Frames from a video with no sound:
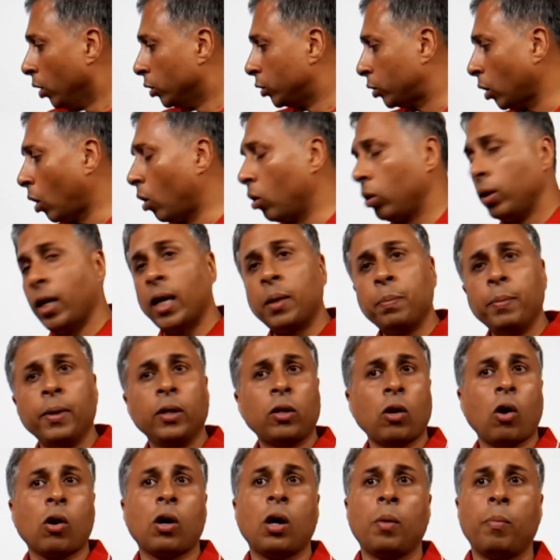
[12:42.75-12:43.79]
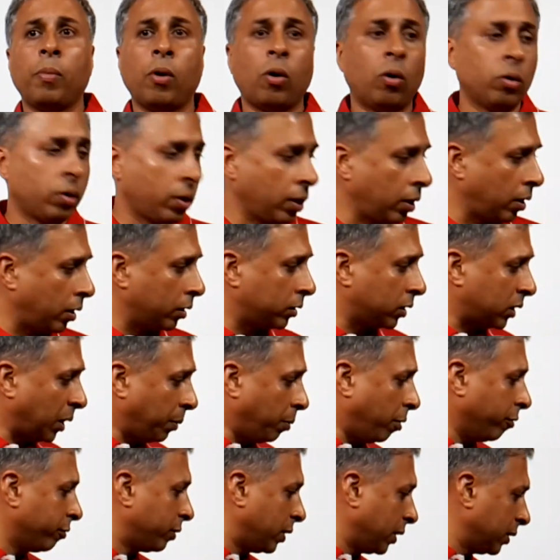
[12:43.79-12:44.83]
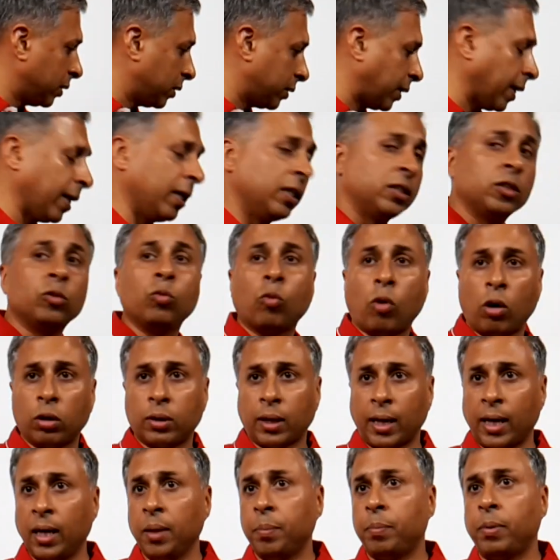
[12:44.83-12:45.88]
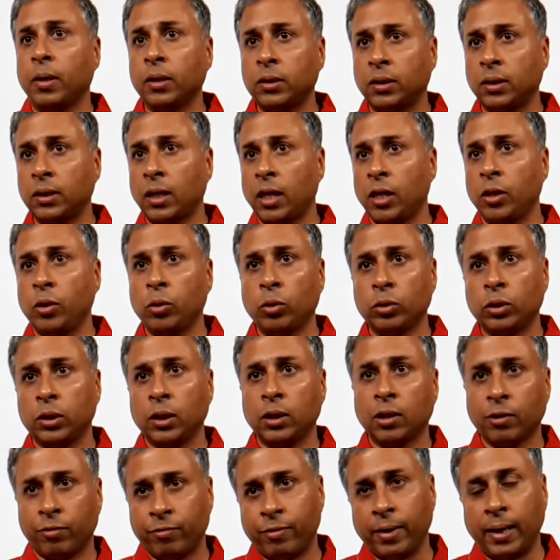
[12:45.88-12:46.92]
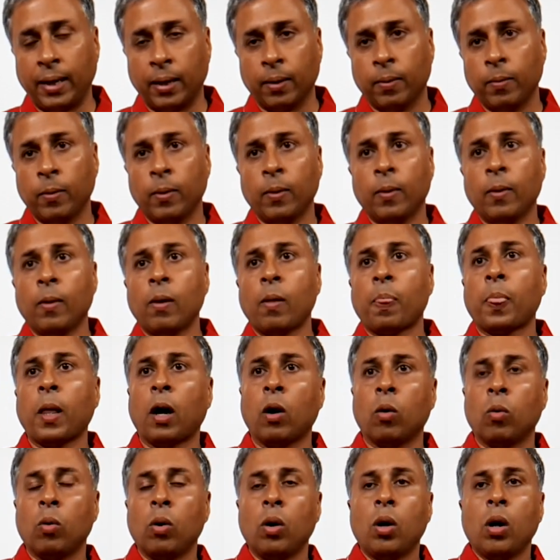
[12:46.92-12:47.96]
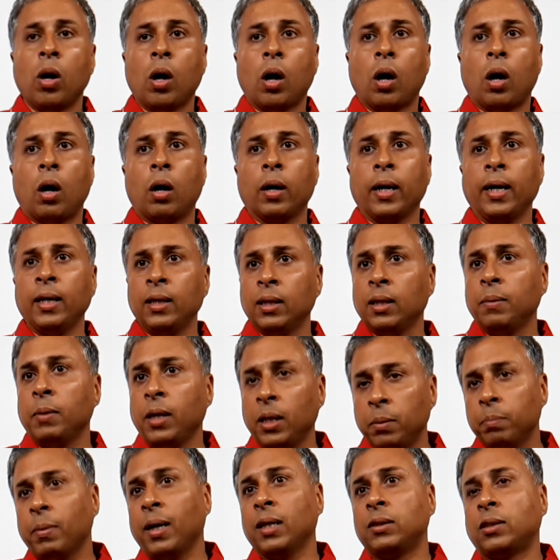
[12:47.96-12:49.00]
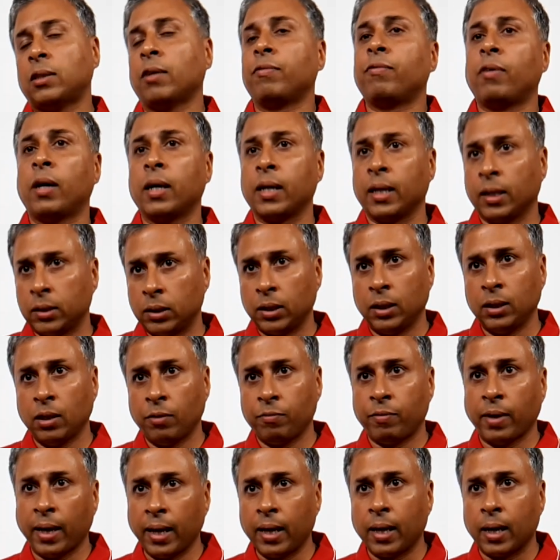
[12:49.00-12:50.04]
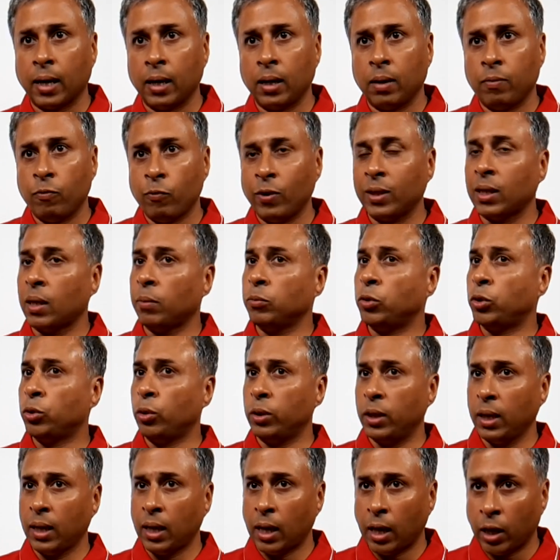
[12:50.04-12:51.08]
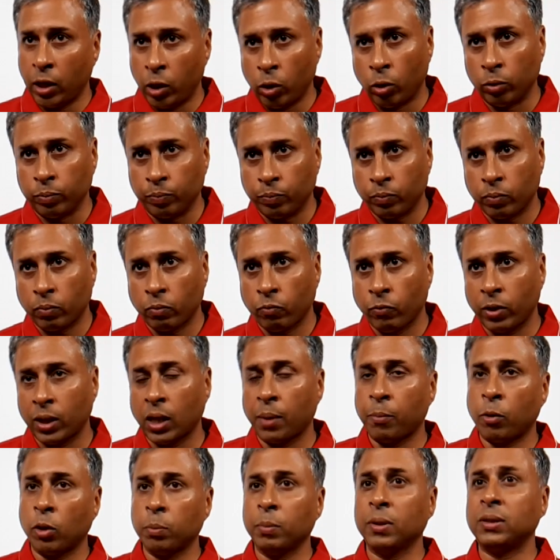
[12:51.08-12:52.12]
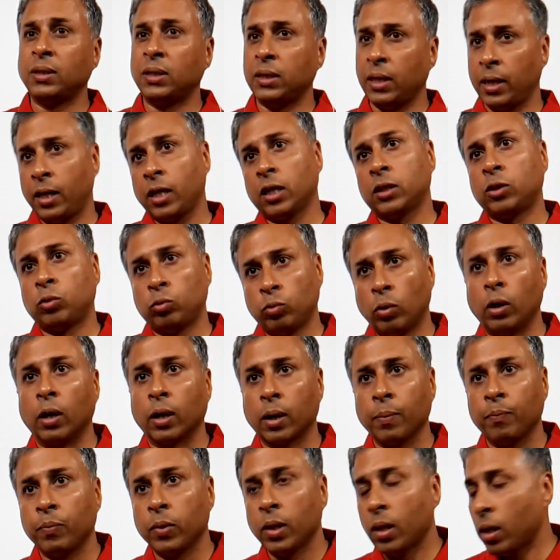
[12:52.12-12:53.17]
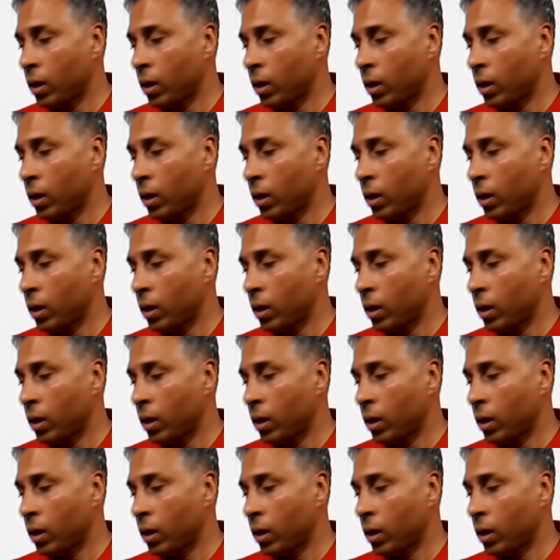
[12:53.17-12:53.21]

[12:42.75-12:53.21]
So let me talk about some of these things what I personally use in the field. Now, in my safaris, in the vehicle, when I'm shooting alone, when I'm on my serious work,